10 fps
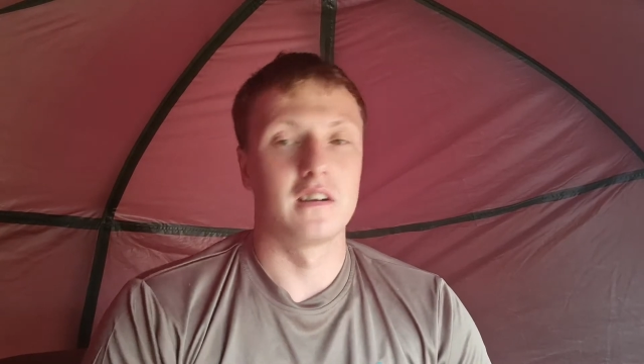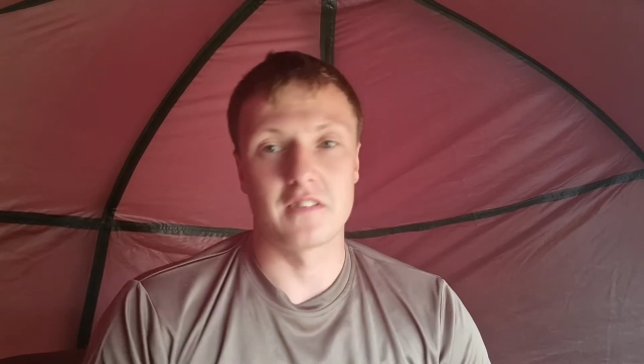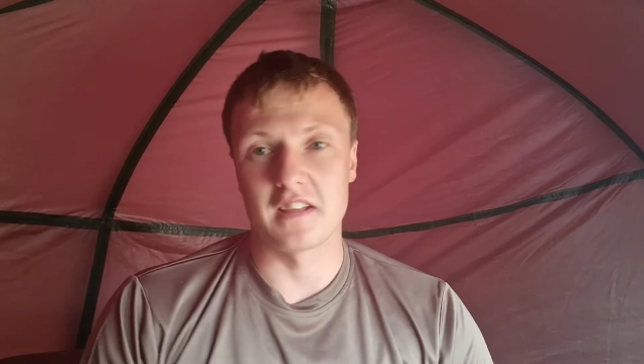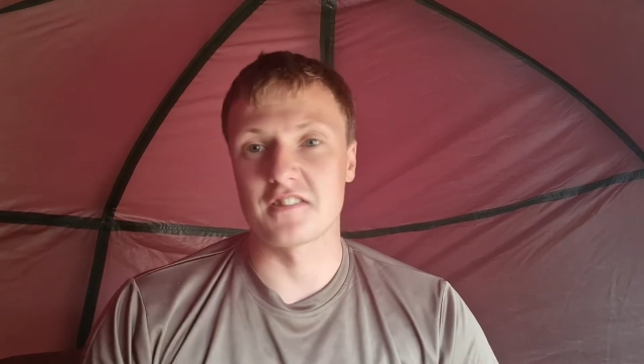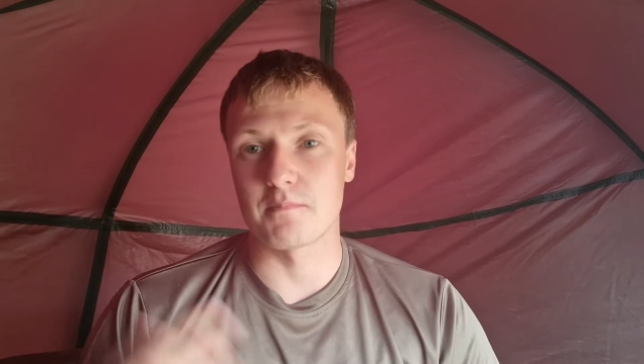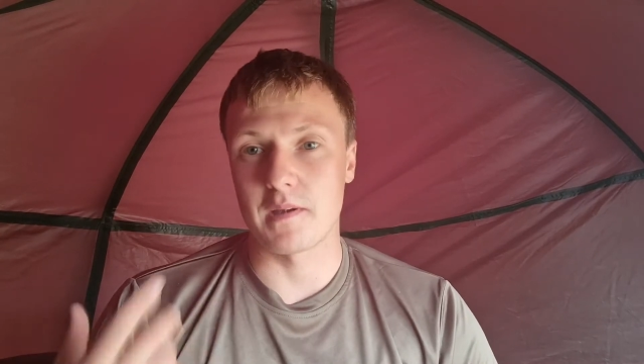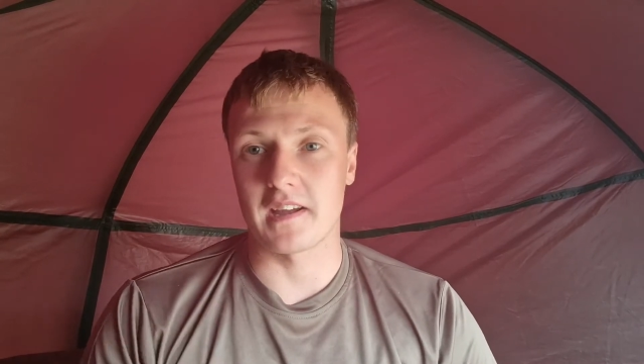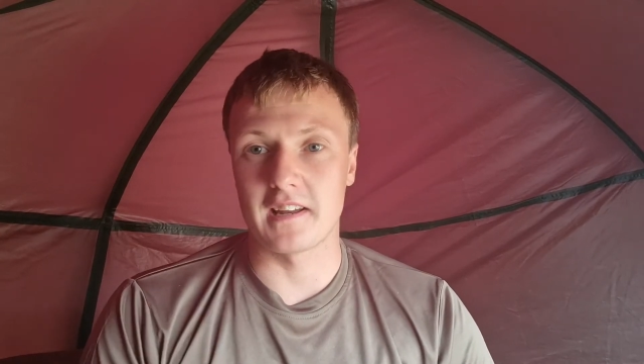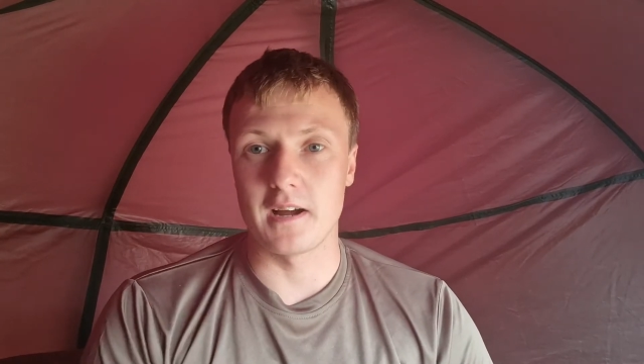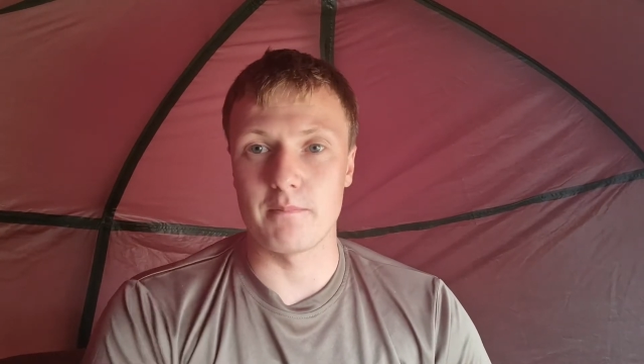Things are
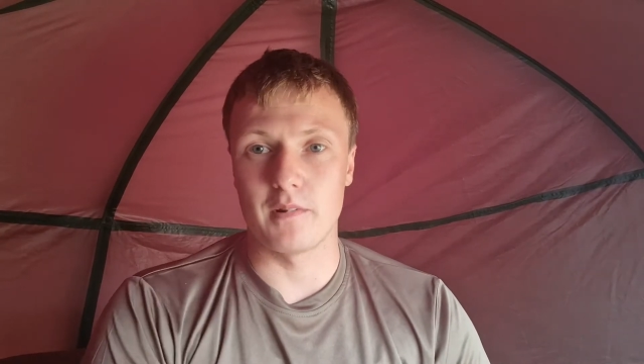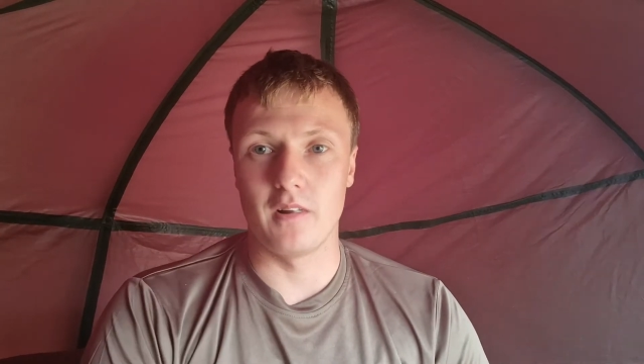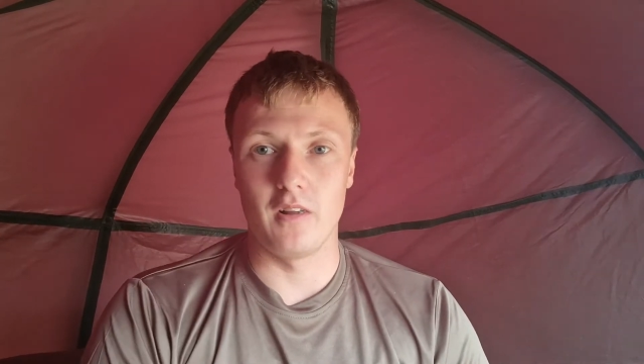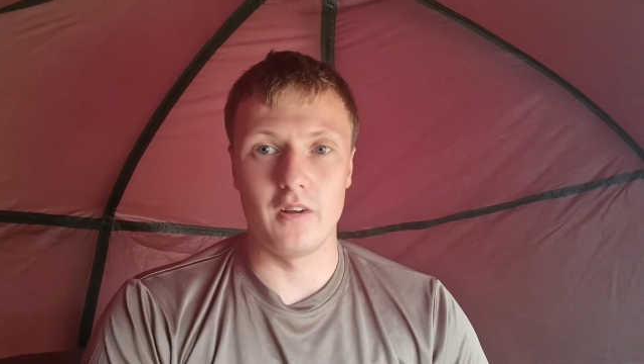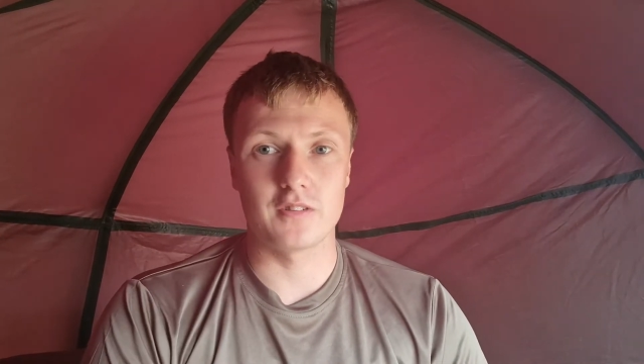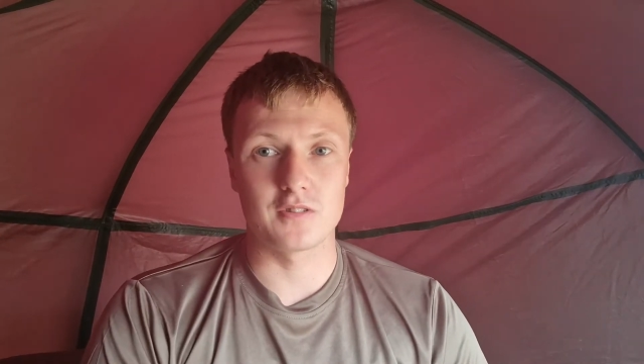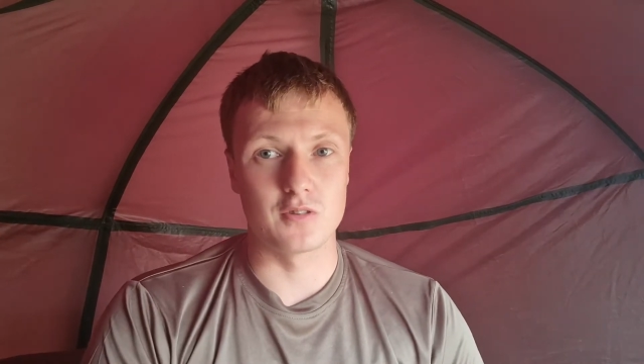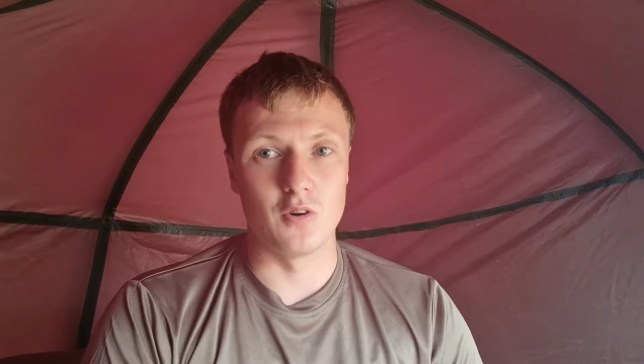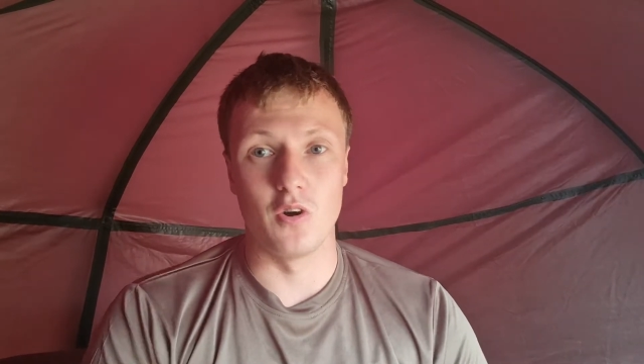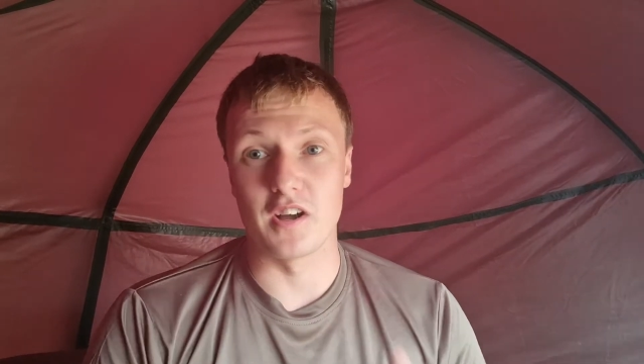picking up a lot,
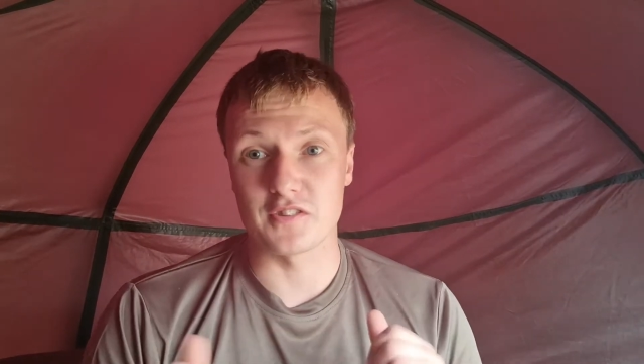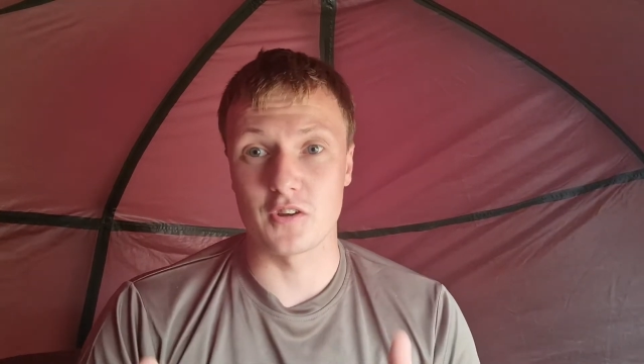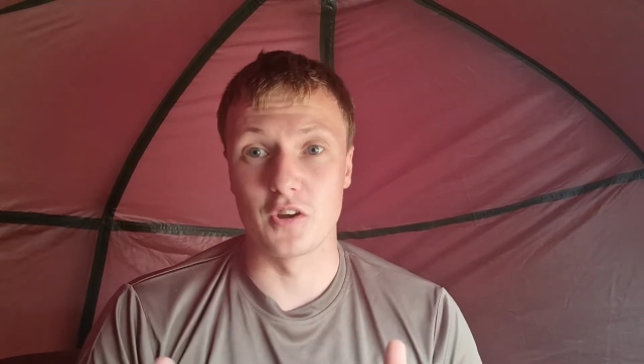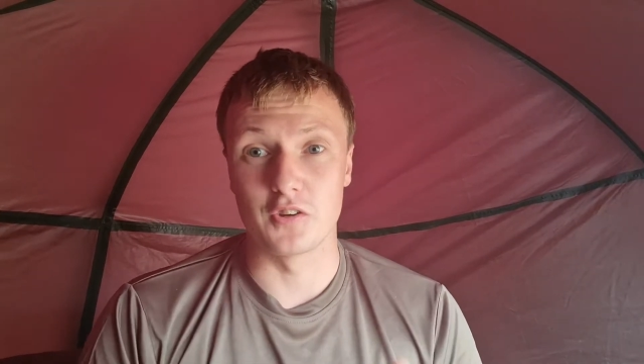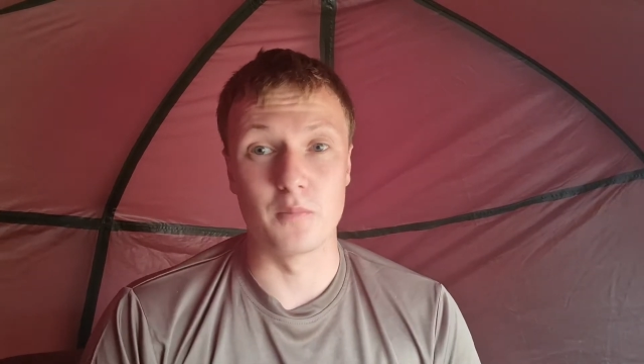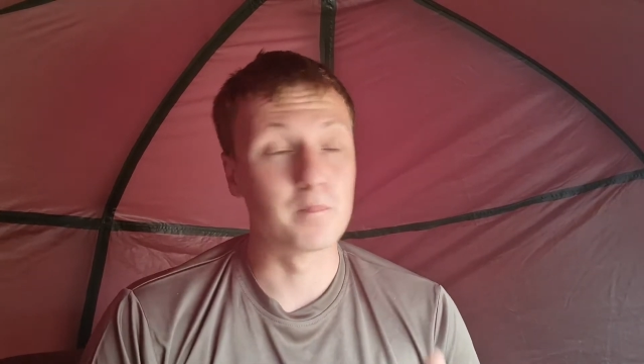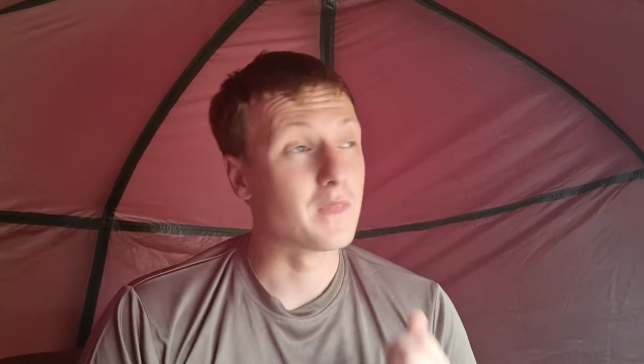so that's good.